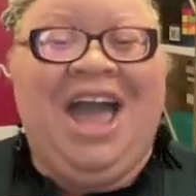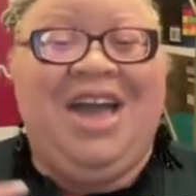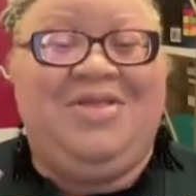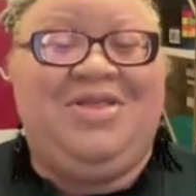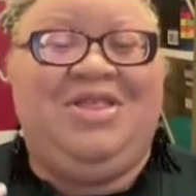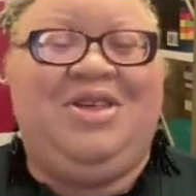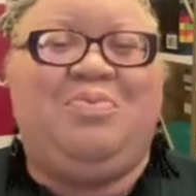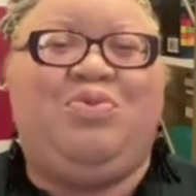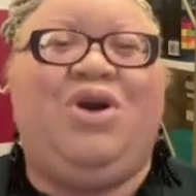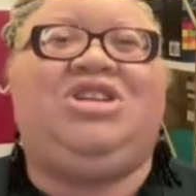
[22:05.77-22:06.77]
And the
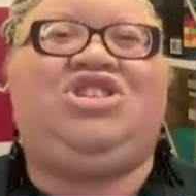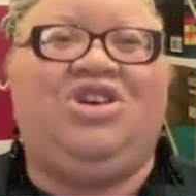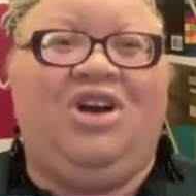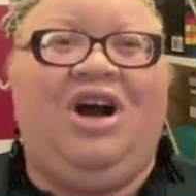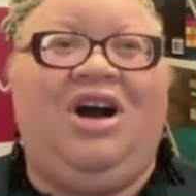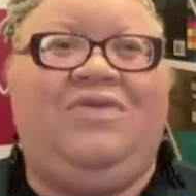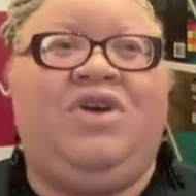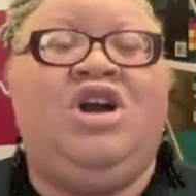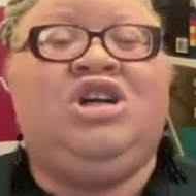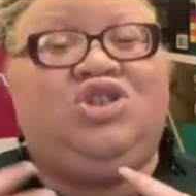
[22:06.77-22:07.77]
pressure of
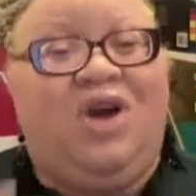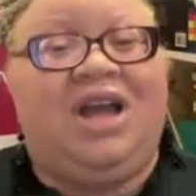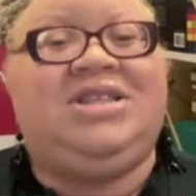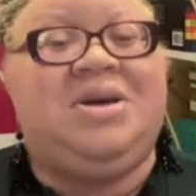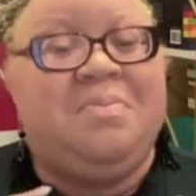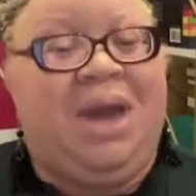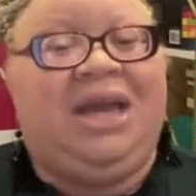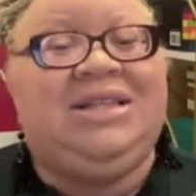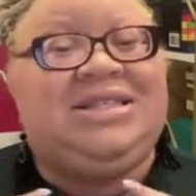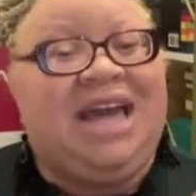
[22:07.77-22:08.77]
trying to
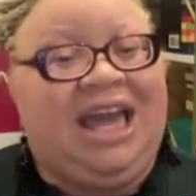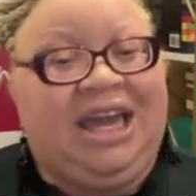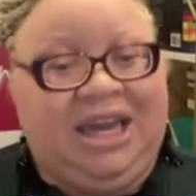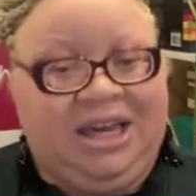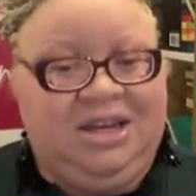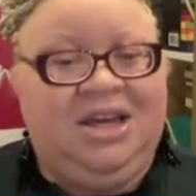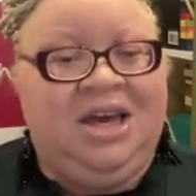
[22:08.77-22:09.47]
maintain